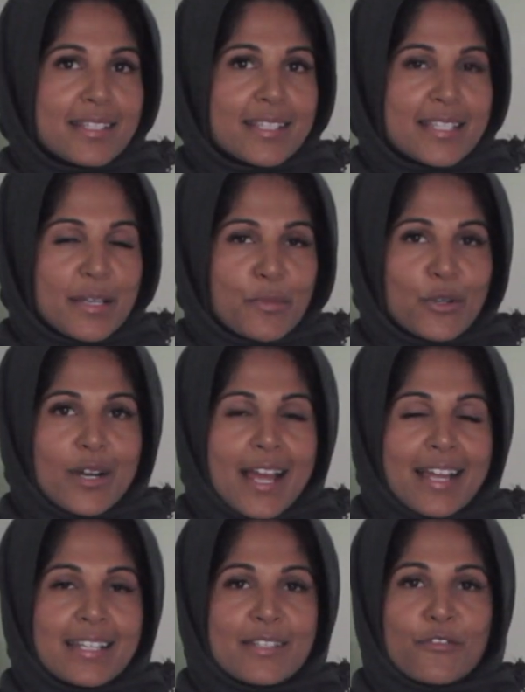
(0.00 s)
to simmer
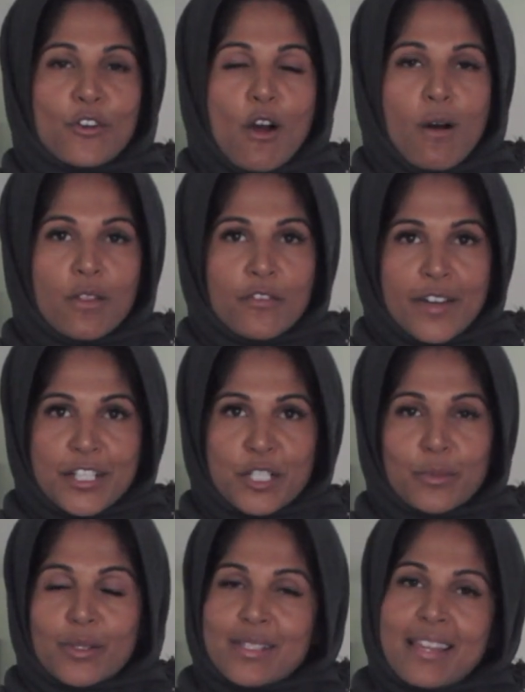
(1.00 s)
and for all the
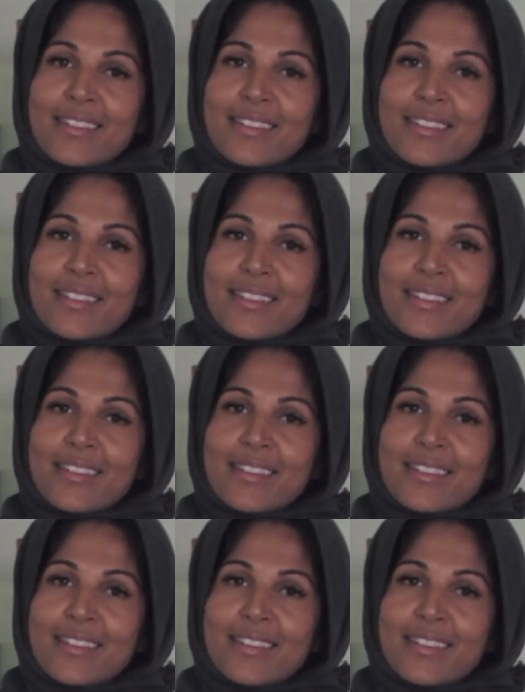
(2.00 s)
vegetables and